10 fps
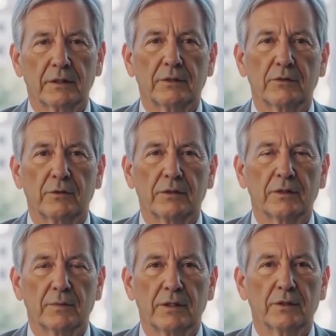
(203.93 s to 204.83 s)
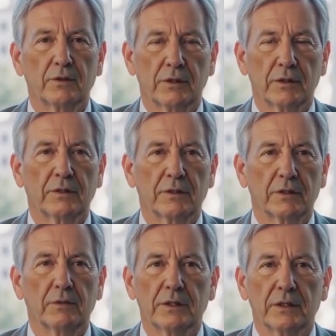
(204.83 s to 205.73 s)
Tourism is crucial to
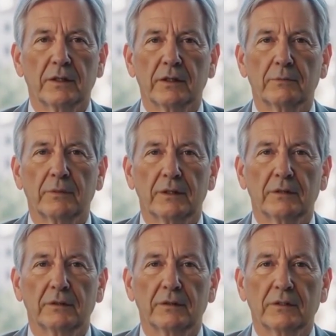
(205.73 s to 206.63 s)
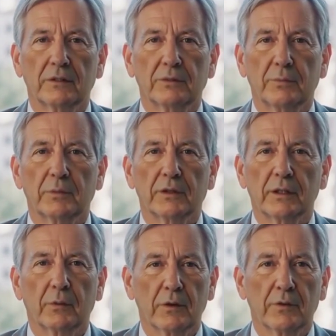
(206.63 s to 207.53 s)
Cuba's economy,
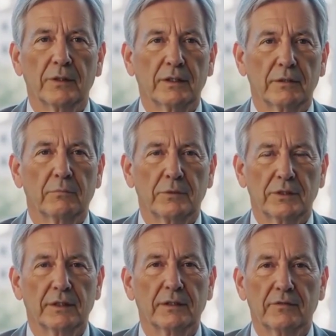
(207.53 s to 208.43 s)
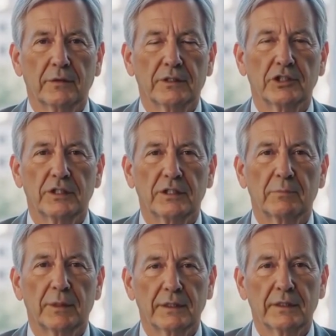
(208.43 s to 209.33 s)
contributing around 8% of its
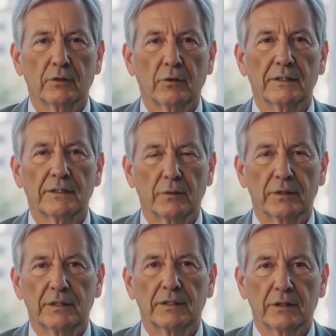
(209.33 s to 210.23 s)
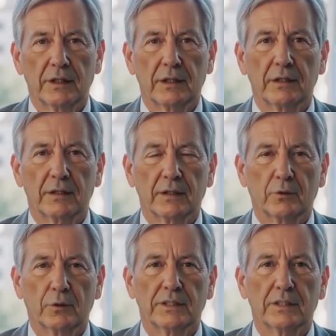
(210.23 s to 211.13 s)
GDP in 2023. In
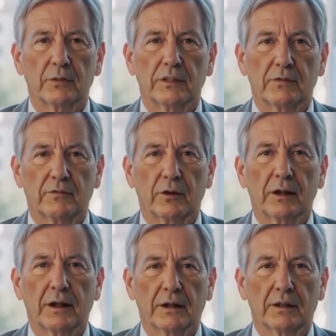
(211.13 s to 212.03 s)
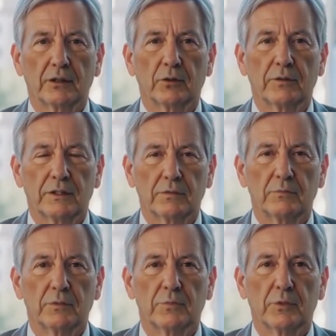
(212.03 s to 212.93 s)
2024, tourism
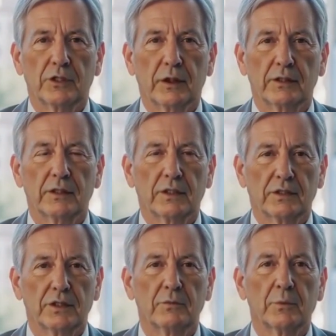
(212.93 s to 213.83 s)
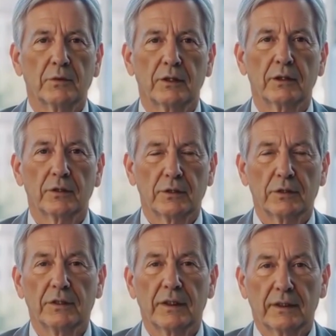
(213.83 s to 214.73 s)
was projected to contribute closer
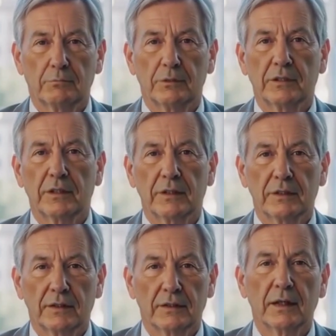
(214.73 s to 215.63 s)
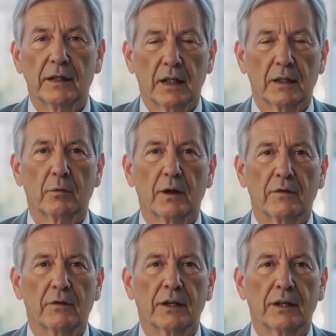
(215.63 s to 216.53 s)
to 9%. However,